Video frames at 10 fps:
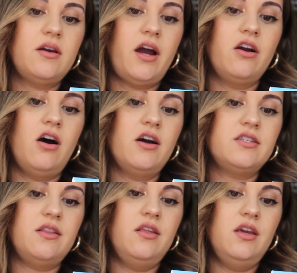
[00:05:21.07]
I got
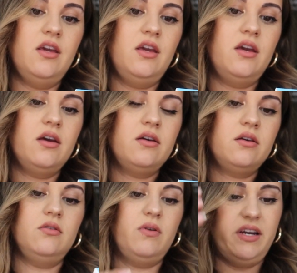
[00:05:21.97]
the,
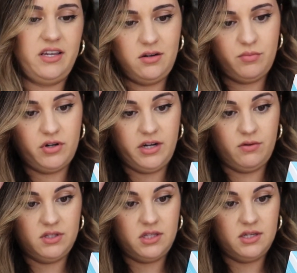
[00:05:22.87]
oh, I can't
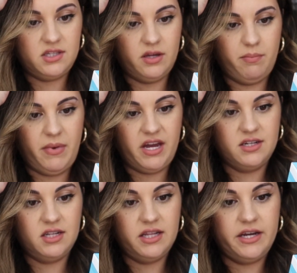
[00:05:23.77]
pronounce this, the
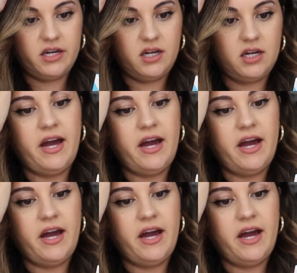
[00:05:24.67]
Mandelic